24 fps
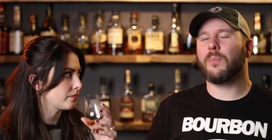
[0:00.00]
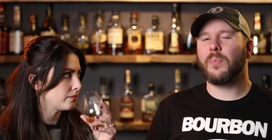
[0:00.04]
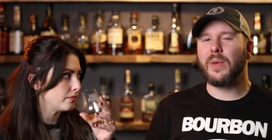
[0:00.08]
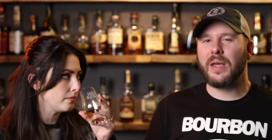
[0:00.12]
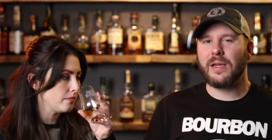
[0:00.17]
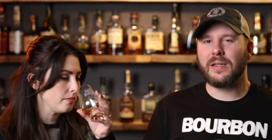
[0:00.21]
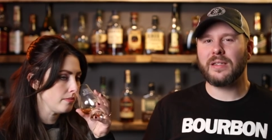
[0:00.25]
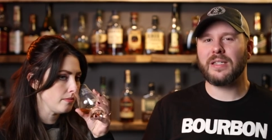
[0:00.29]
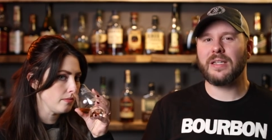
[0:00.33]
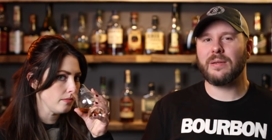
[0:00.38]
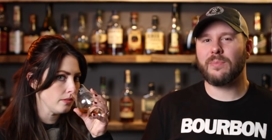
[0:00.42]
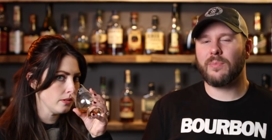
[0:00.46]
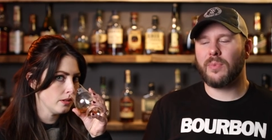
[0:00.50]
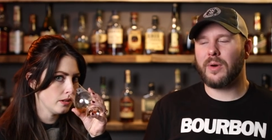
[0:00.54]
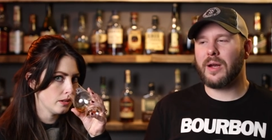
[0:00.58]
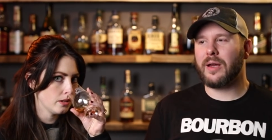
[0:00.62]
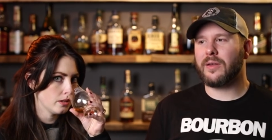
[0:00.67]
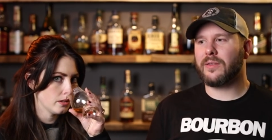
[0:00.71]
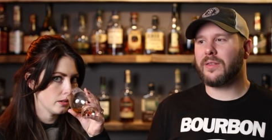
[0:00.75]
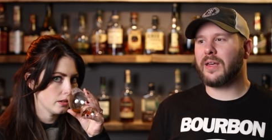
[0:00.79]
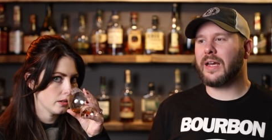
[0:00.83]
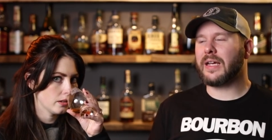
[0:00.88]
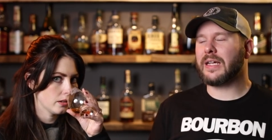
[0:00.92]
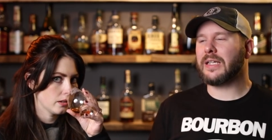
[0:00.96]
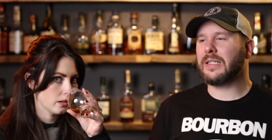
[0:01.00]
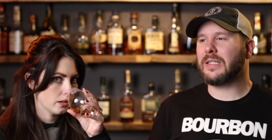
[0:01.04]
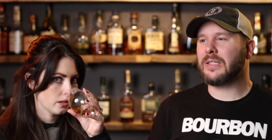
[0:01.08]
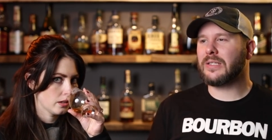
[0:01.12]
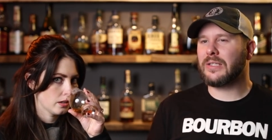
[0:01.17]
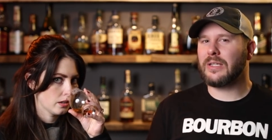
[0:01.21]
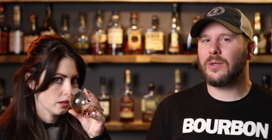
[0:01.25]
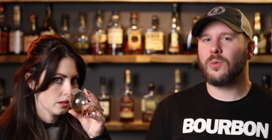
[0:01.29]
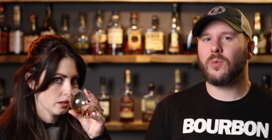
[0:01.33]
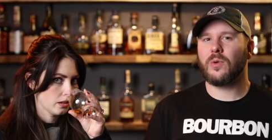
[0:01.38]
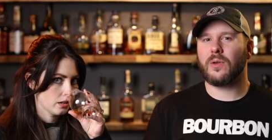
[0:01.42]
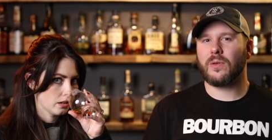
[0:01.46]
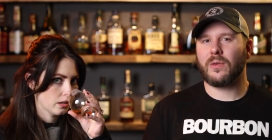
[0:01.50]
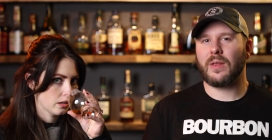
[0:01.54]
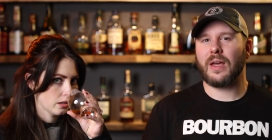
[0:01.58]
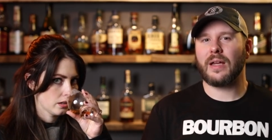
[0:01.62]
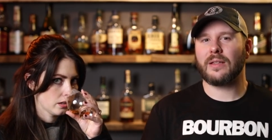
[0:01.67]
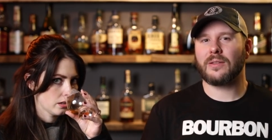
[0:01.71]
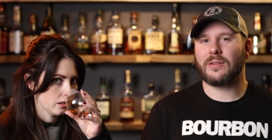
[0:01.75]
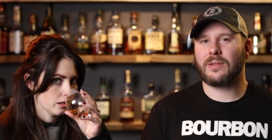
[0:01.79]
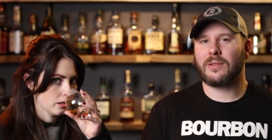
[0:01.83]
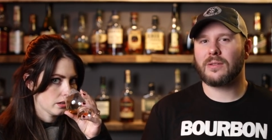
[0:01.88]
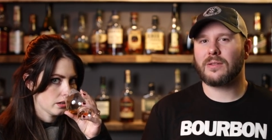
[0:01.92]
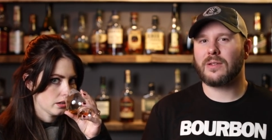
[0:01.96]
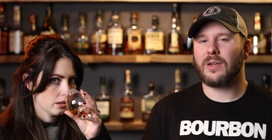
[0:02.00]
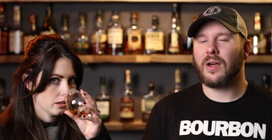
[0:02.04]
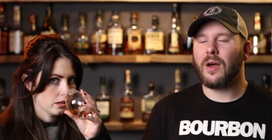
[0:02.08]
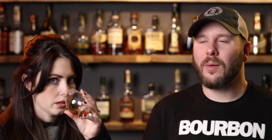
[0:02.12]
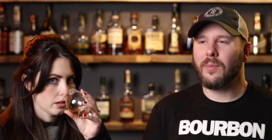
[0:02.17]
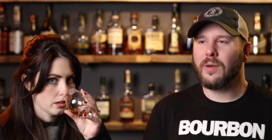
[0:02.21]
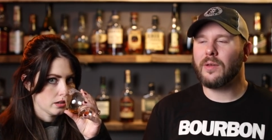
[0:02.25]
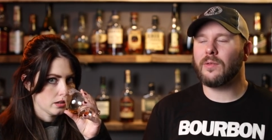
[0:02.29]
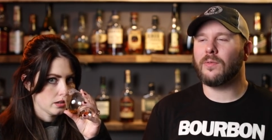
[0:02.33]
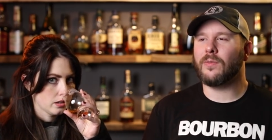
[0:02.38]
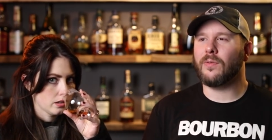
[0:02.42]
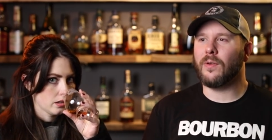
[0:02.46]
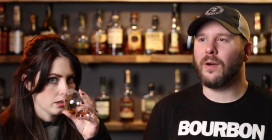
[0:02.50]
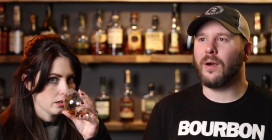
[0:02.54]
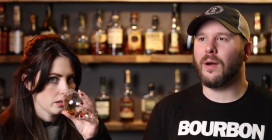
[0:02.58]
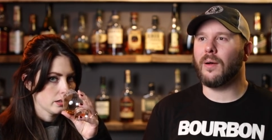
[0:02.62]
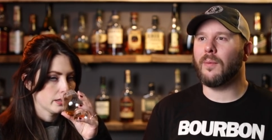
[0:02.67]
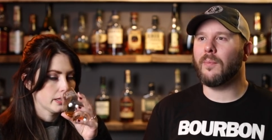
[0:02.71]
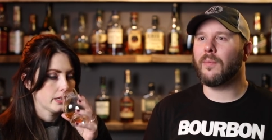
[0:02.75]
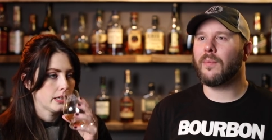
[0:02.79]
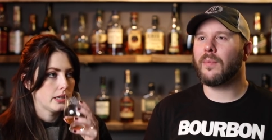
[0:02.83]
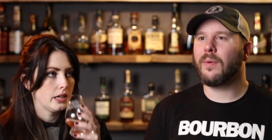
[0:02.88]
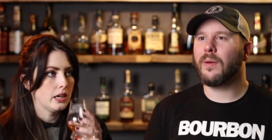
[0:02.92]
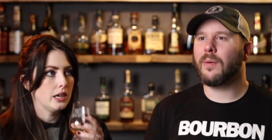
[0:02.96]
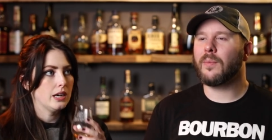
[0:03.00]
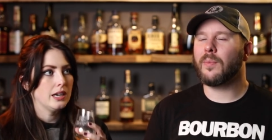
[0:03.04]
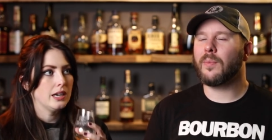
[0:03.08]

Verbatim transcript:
Speaker 1: big deep breath. I can see where that's coming from,